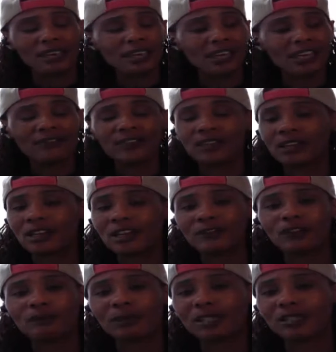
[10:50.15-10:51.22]
even if
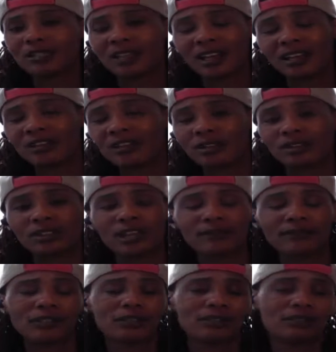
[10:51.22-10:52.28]
you've been telling
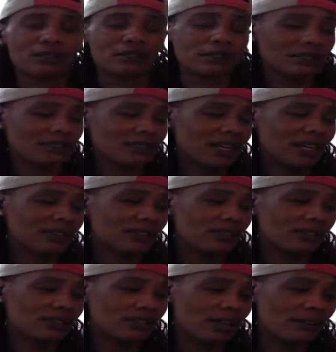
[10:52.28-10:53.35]
yourself and telling
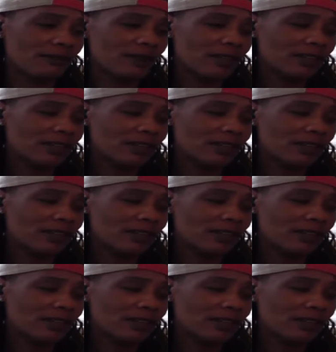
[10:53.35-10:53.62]
yourself